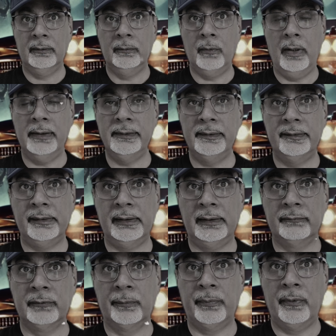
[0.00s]
One
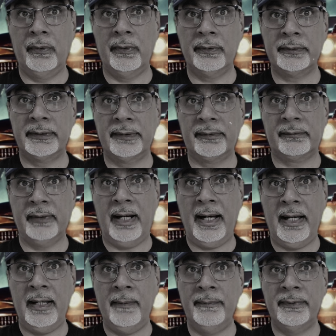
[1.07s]
chilling report
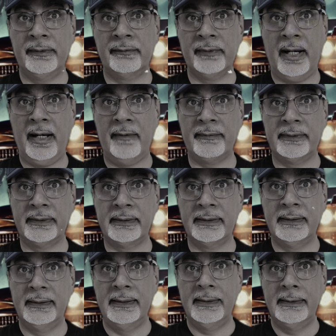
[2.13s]
describes the driver
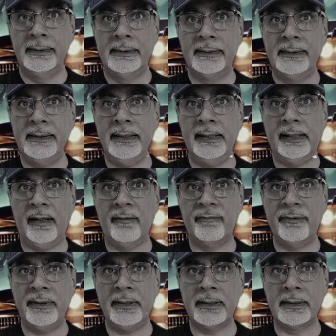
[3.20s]
seeing a
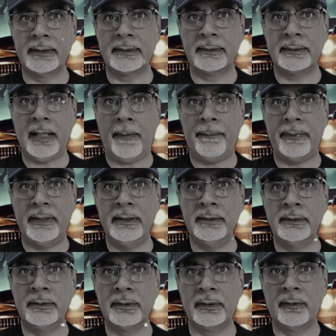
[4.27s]
figure step
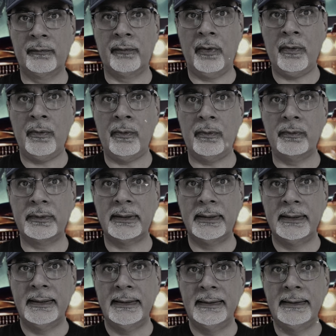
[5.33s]
into the road.
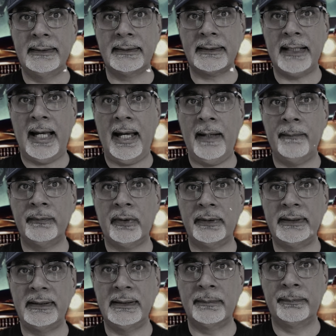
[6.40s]
He slammed on
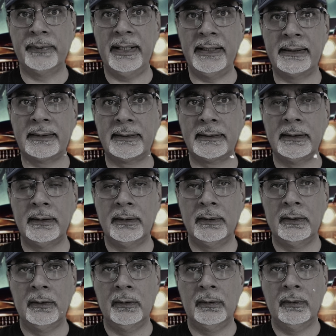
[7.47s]
his brakes
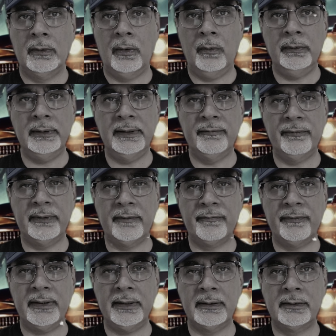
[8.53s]
only for the
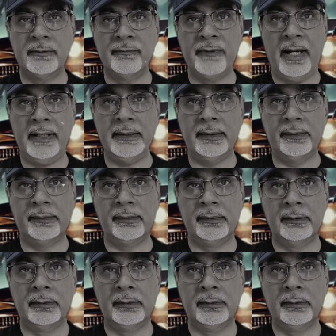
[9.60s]
figure to vanish.